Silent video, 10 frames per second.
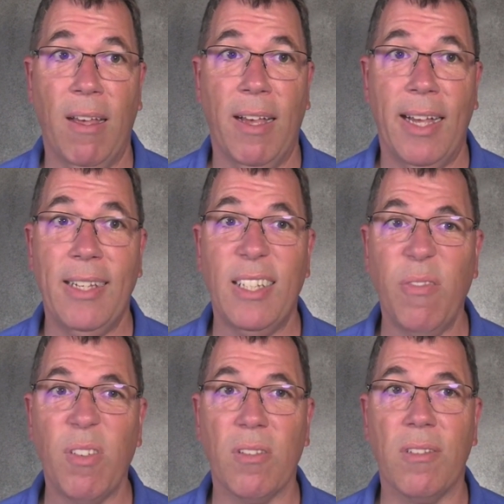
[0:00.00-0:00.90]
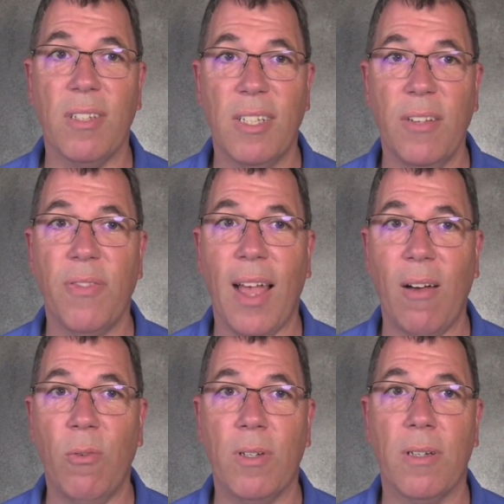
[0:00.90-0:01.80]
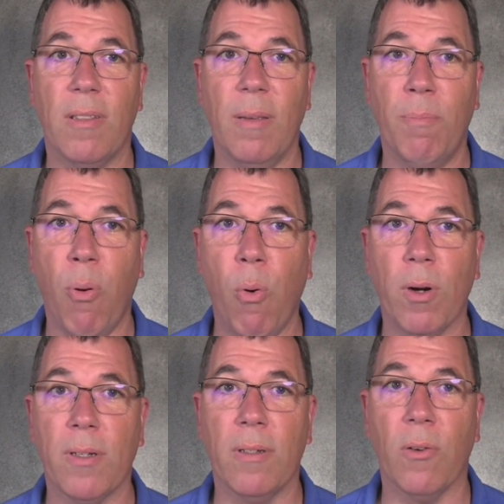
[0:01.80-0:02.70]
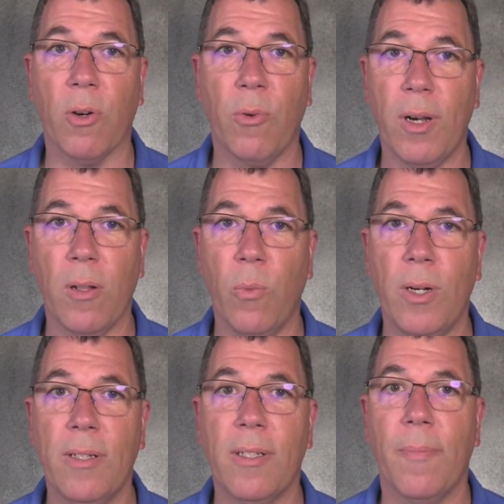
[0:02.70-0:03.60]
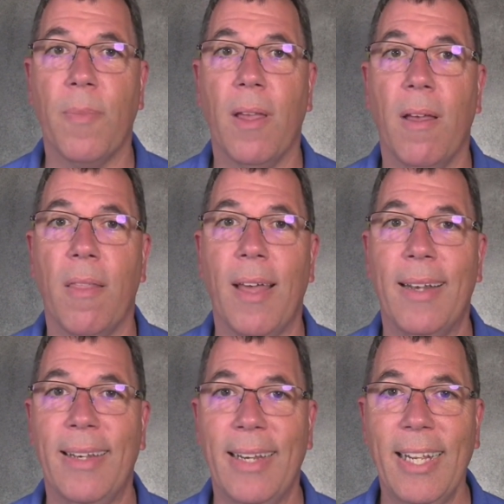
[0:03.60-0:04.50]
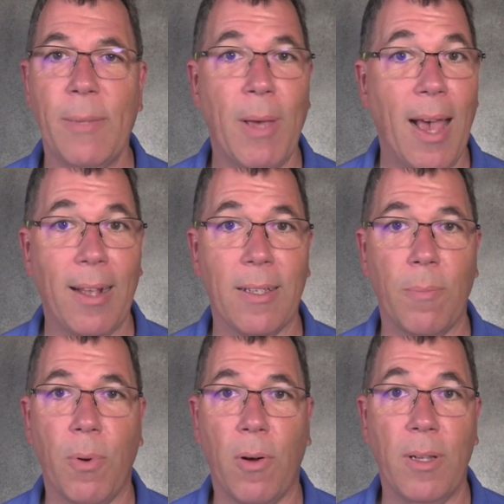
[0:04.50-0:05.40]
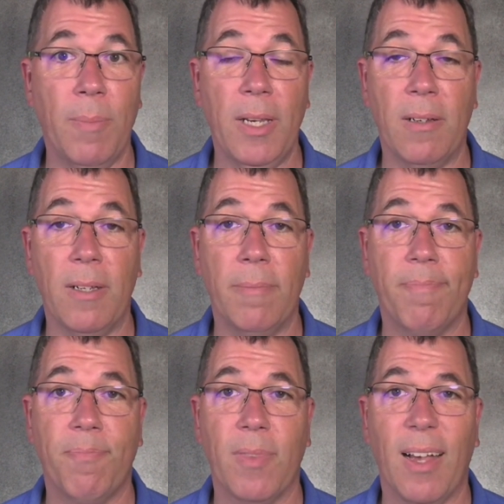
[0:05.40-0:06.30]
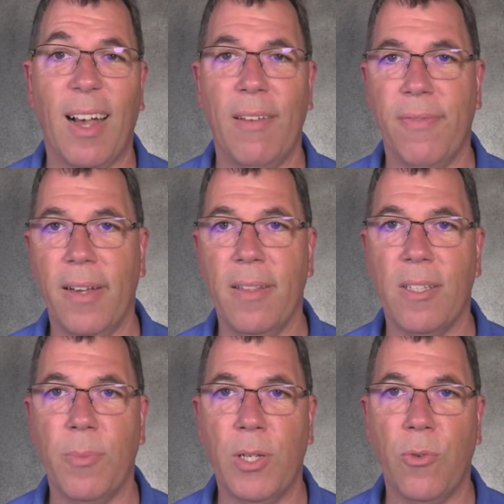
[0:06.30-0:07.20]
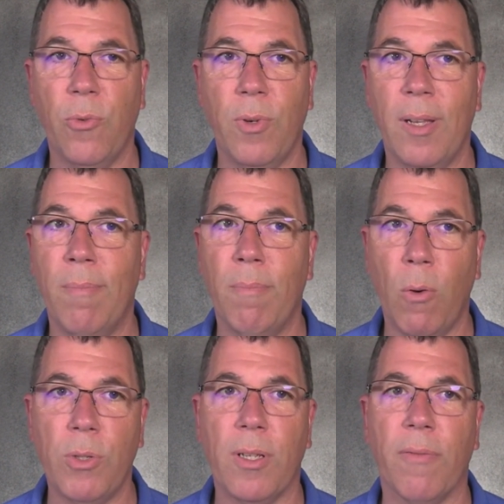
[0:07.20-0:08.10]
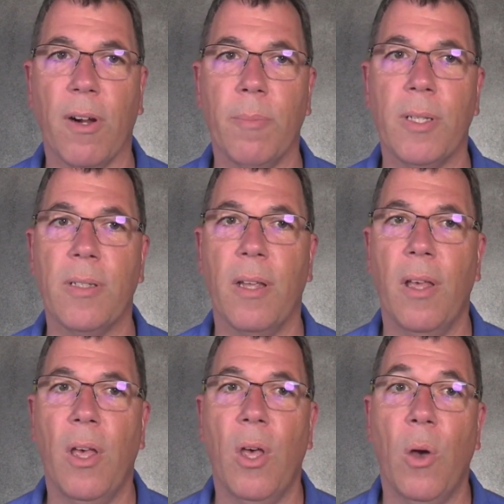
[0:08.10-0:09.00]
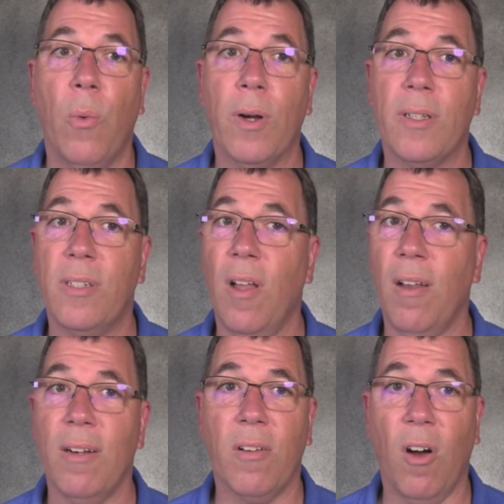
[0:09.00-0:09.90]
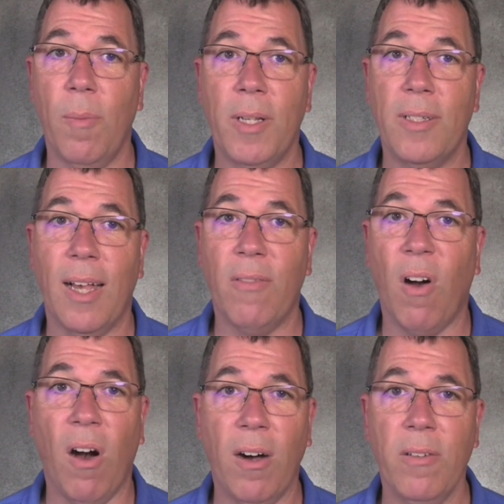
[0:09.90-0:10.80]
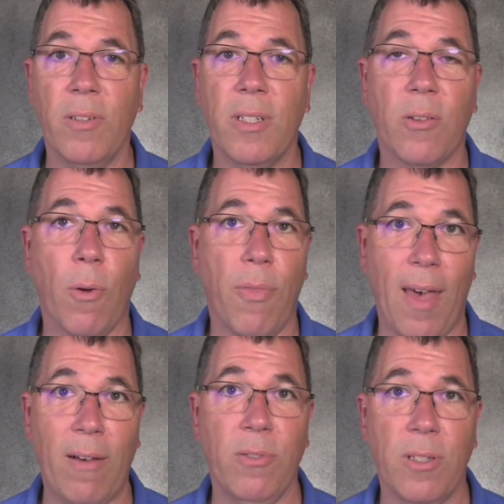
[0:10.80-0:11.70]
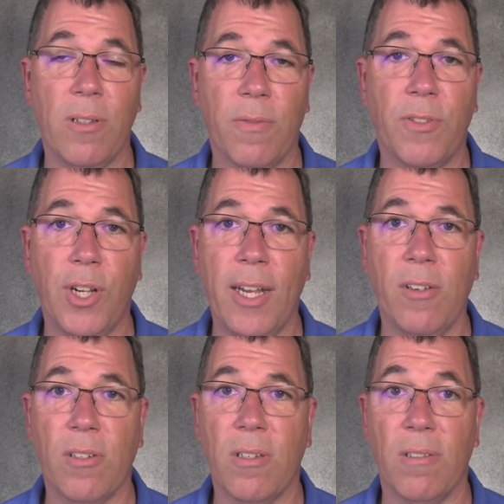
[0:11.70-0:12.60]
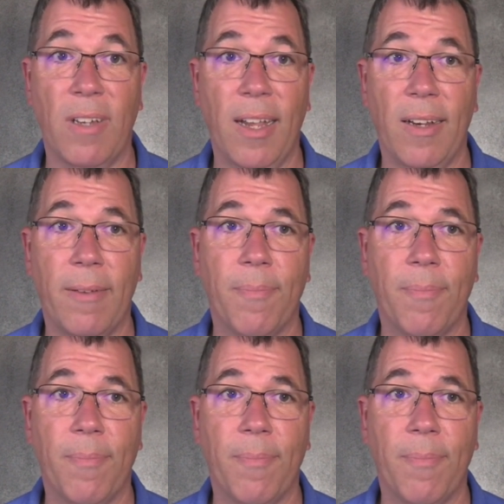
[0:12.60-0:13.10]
It's difficult to sift out the important or critical ones that need to be acted upon immediately. I find this to be true in most environments, where it's not uncommon to have hundreds or thousands of changes daily.